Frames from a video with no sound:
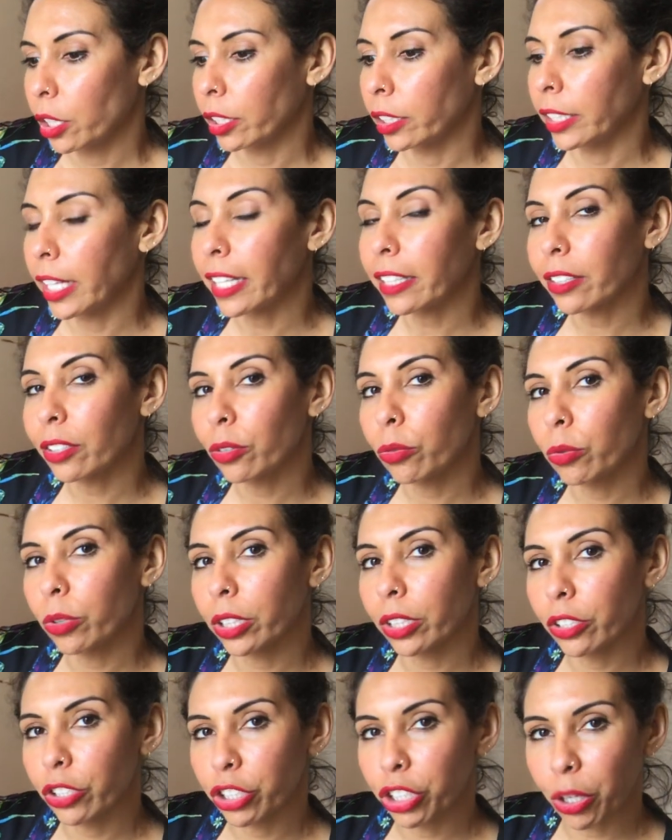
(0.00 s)
let the
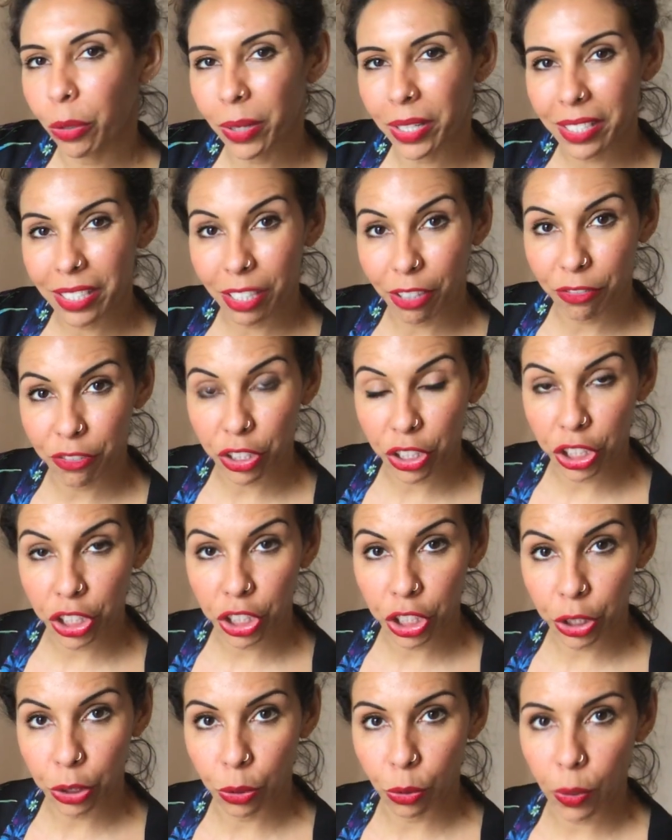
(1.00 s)
world show itself to
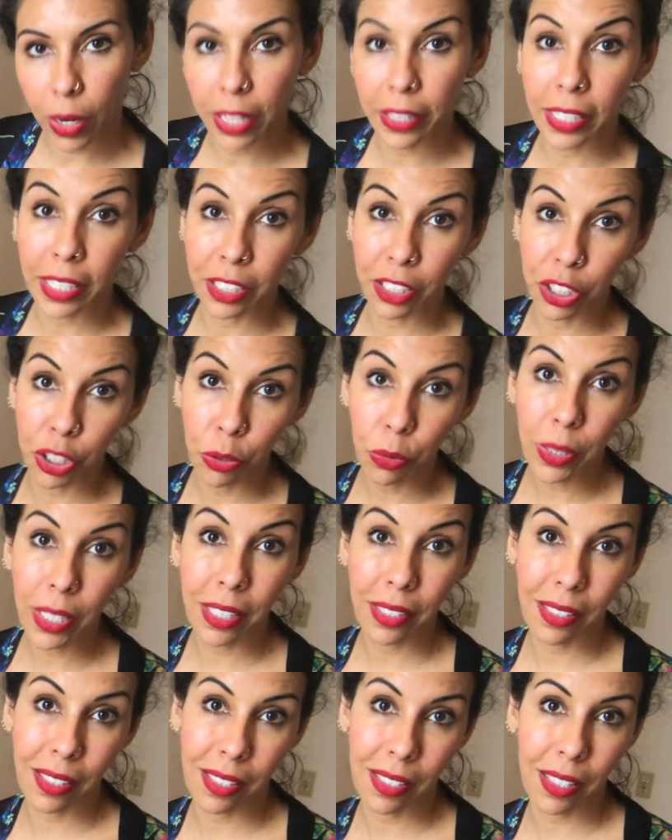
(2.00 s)
you, and then you
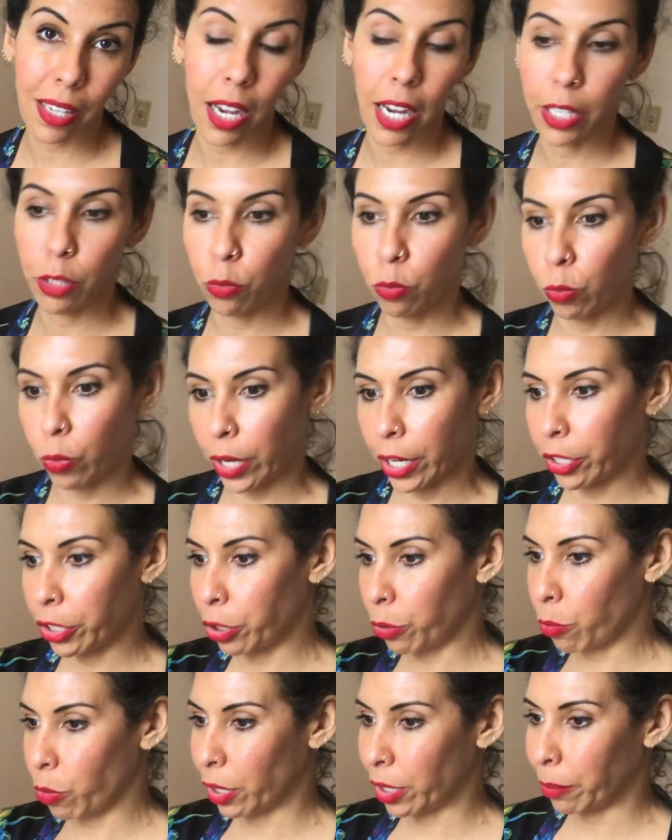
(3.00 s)
can decide where
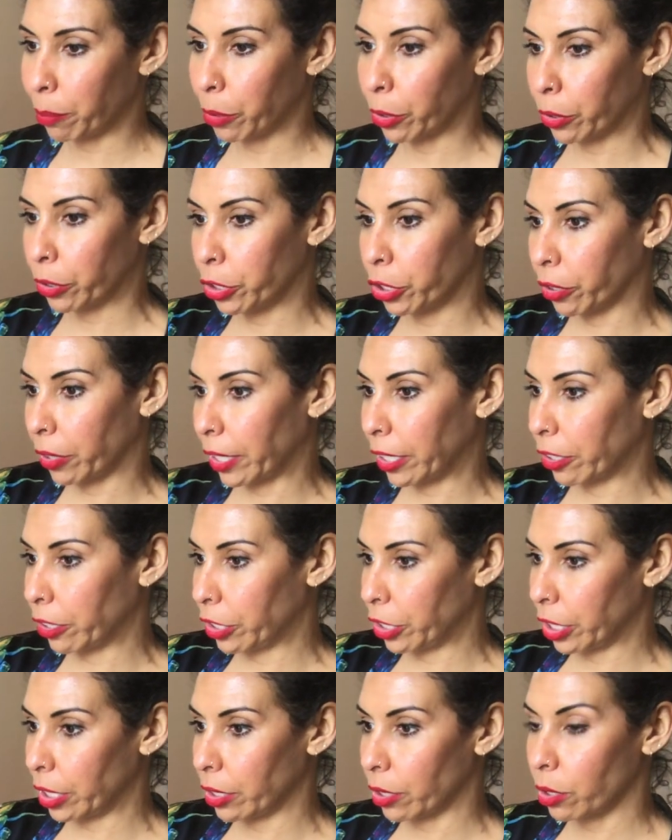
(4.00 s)
you want to put your
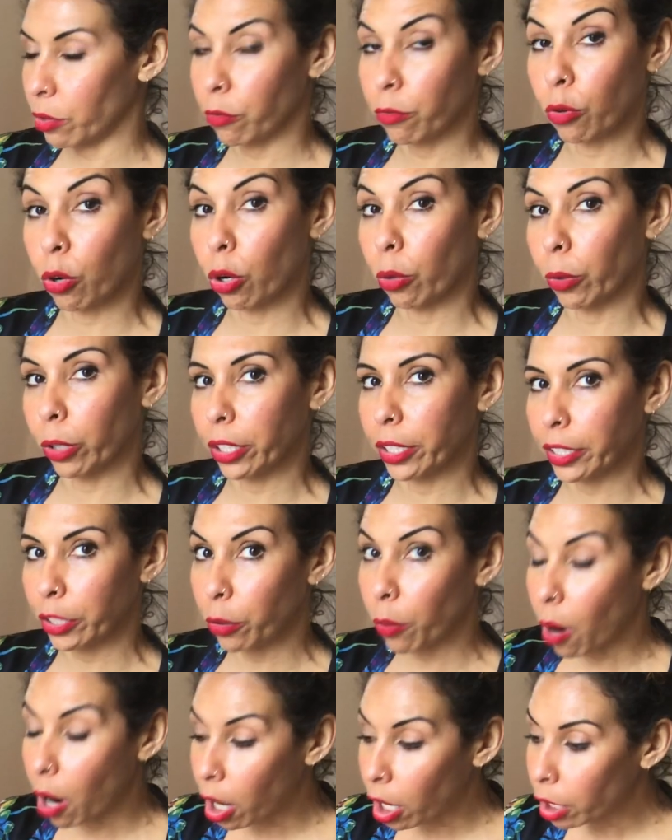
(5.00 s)
energies forward.
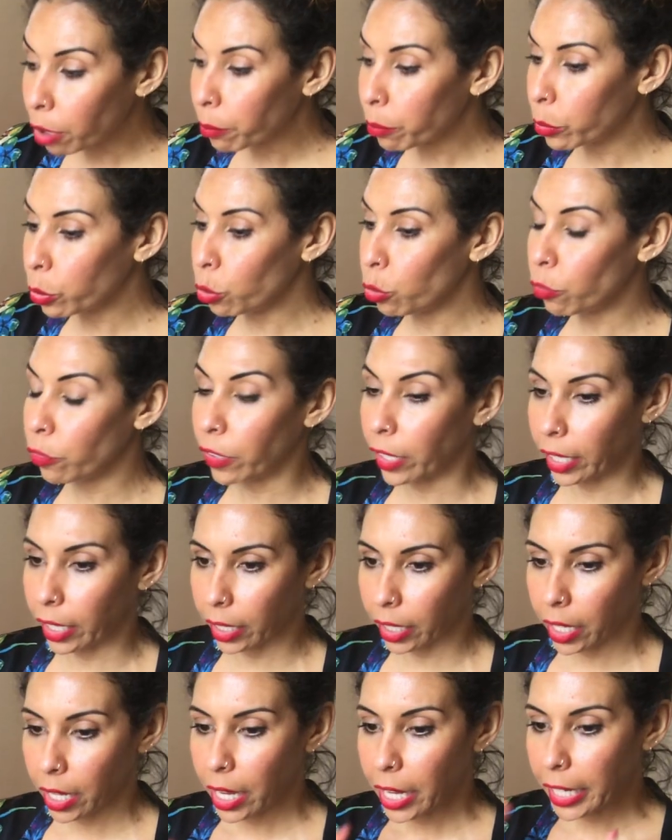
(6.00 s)
You are
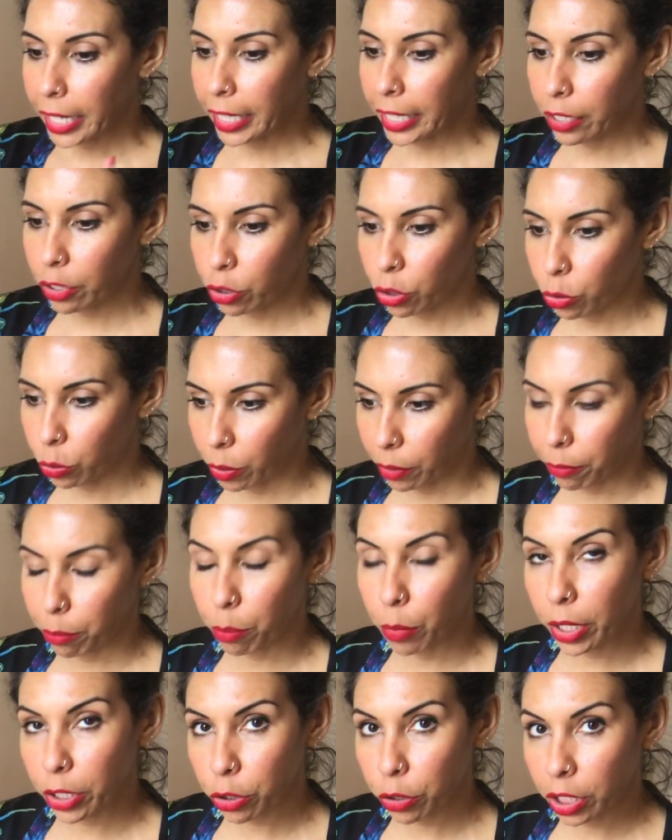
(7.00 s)
moving into
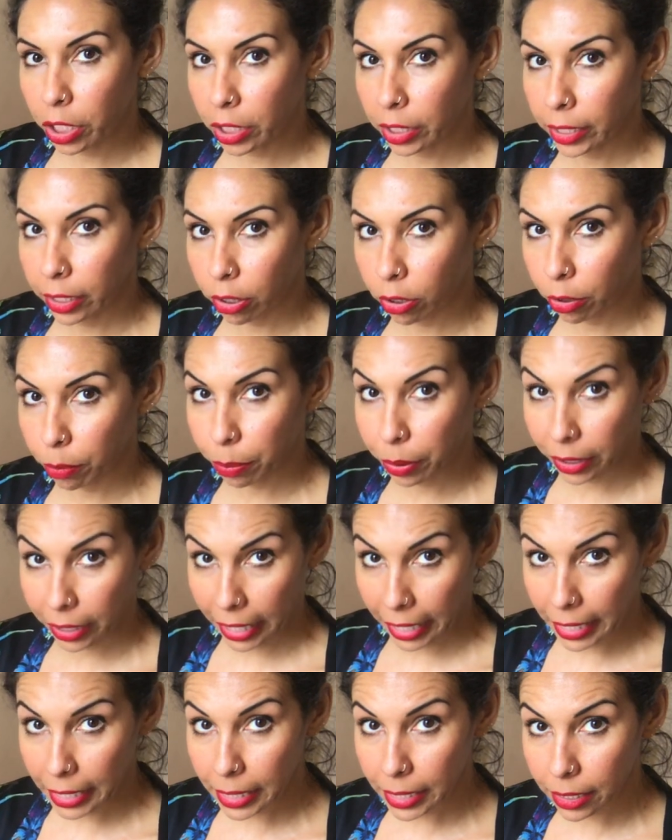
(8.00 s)
a much clearer
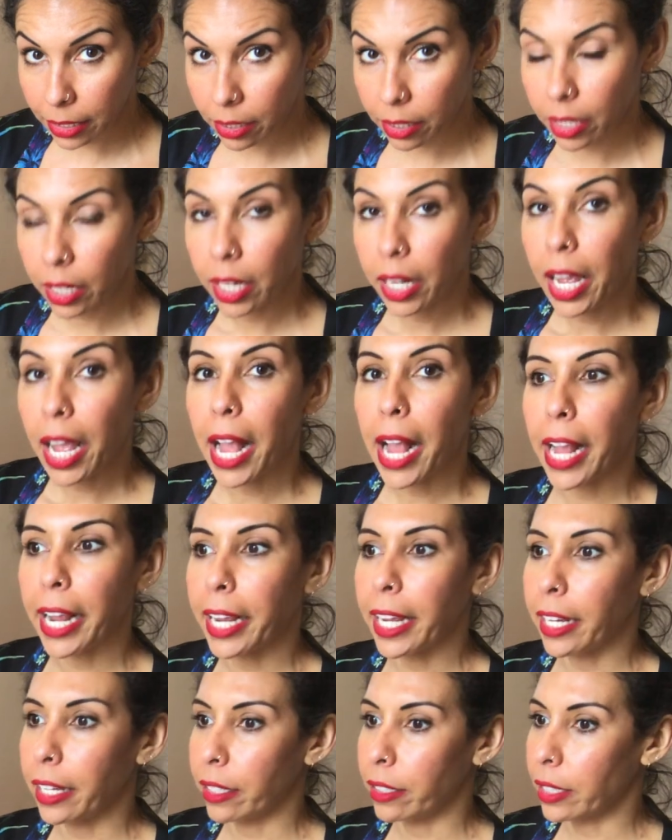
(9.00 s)
place,
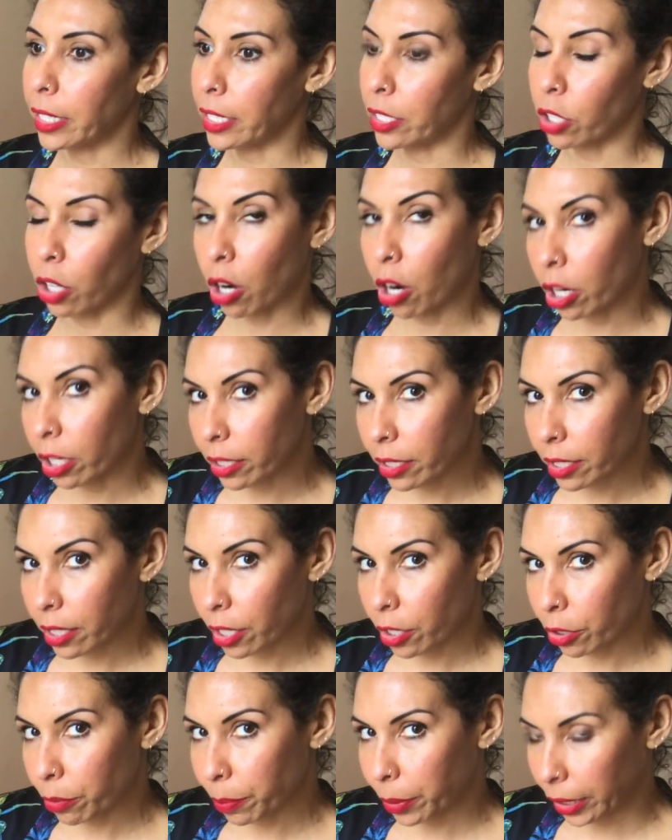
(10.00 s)
and it's a
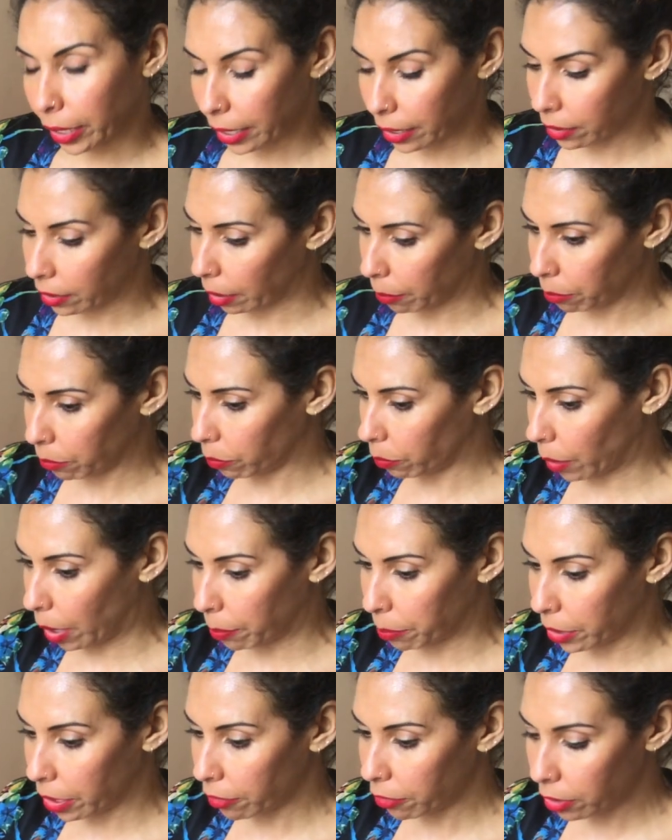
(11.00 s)
heart-centered place.
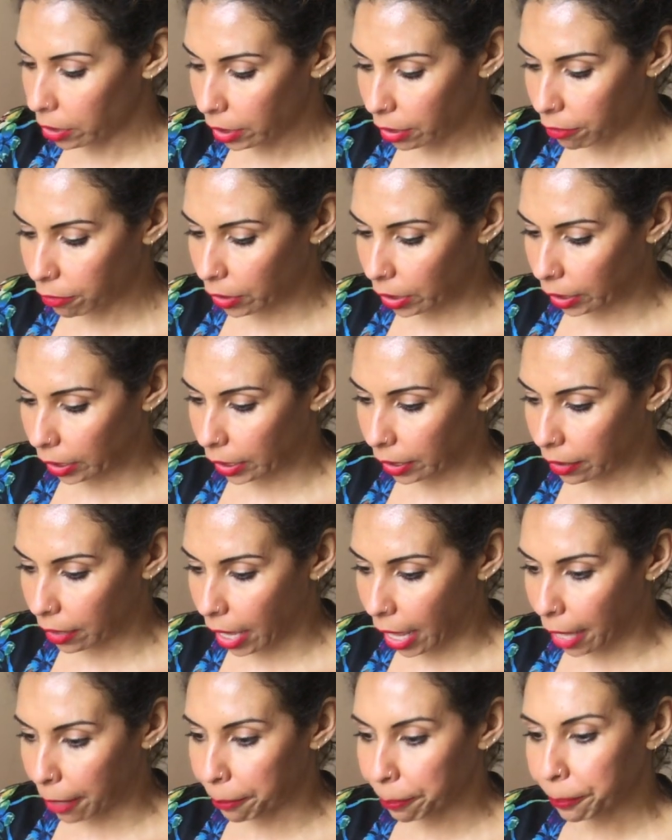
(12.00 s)
I'm definitely feeling
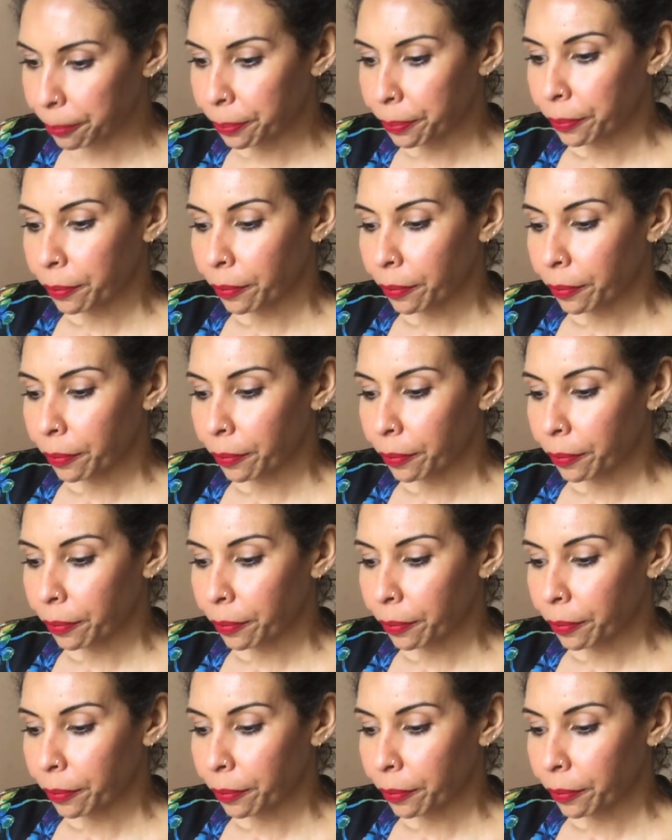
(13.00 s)
that.